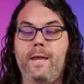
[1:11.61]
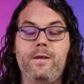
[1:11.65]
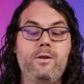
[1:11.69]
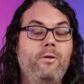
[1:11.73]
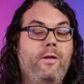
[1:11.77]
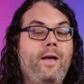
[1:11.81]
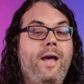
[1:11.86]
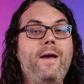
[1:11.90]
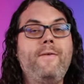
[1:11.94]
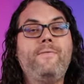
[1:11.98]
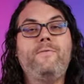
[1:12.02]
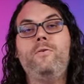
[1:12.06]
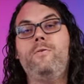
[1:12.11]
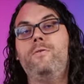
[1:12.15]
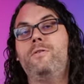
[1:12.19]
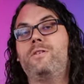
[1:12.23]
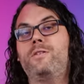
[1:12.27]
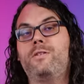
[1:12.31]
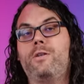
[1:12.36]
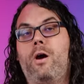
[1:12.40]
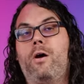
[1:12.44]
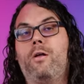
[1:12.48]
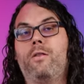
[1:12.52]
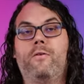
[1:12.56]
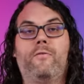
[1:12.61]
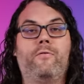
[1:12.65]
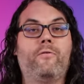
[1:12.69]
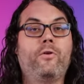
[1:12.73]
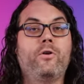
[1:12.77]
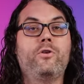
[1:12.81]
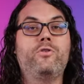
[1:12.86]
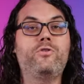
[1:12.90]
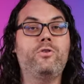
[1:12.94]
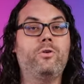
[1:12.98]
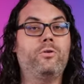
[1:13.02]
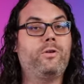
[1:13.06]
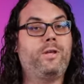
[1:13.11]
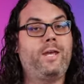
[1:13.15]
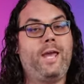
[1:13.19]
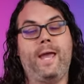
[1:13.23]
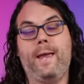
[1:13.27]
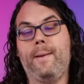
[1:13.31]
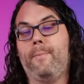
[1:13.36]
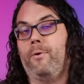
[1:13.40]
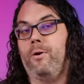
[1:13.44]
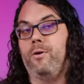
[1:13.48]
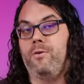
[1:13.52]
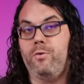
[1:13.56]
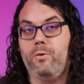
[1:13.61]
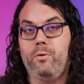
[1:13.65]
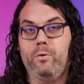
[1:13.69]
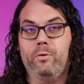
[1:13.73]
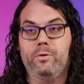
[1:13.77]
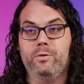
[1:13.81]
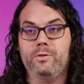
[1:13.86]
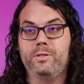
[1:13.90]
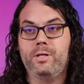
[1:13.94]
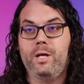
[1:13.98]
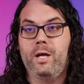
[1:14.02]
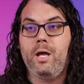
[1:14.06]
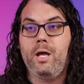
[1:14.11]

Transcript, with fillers: and you'll have to install the virtual camera tools.